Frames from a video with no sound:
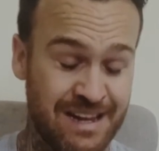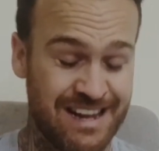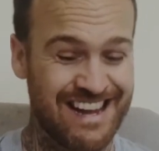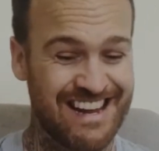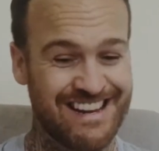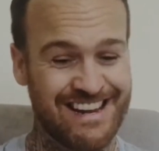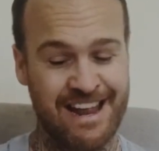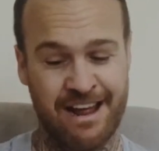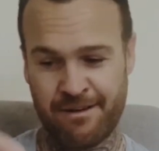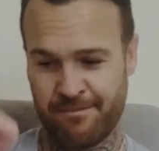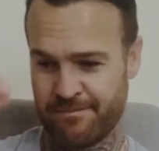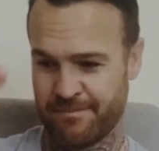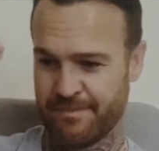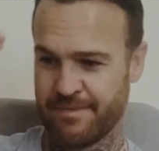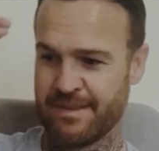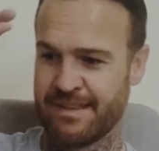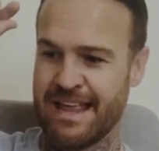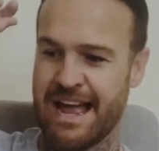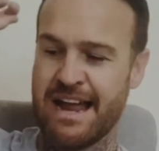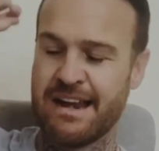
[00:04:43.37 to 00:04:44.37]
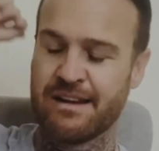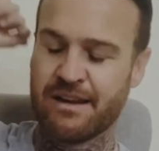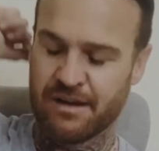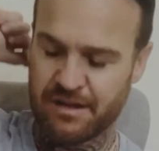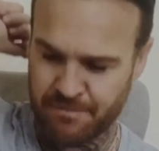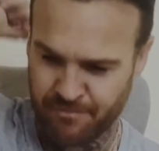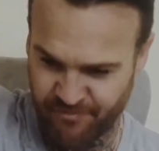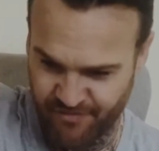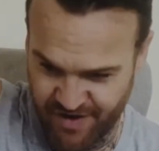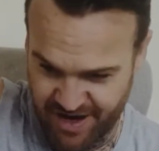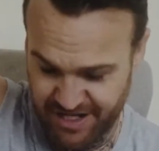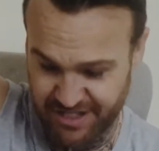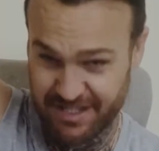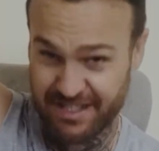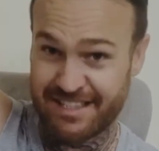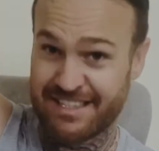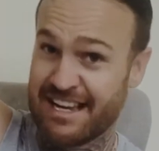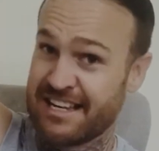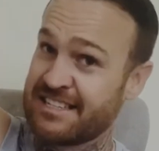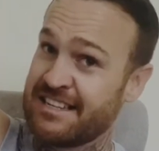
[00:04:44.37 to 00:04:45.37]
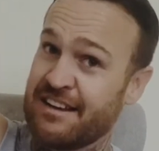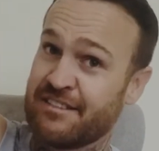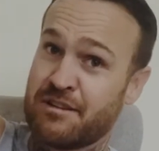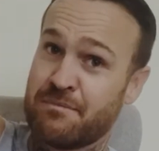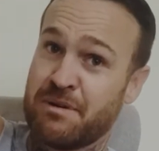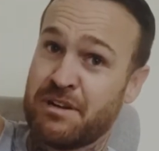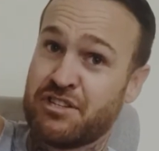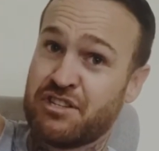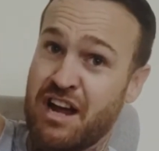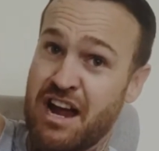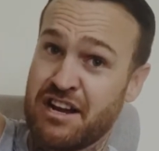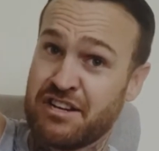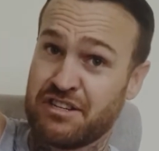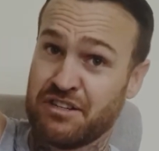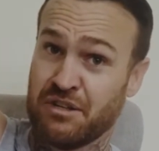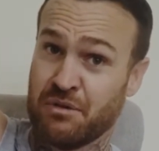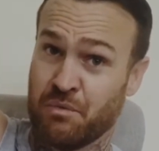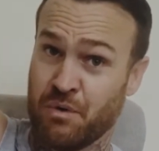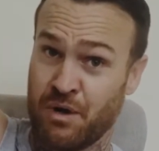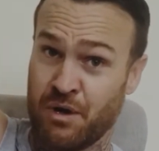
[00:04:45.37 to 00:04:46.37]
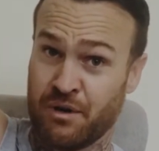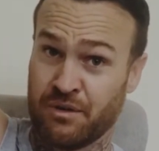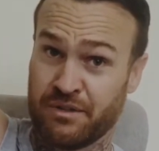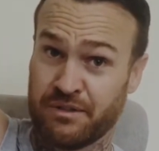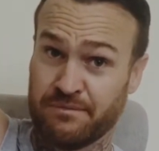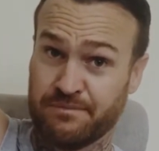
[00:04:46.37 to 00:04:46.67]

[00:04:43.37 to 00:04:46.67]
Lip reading: Now, that vision doesn't have to be changing the world.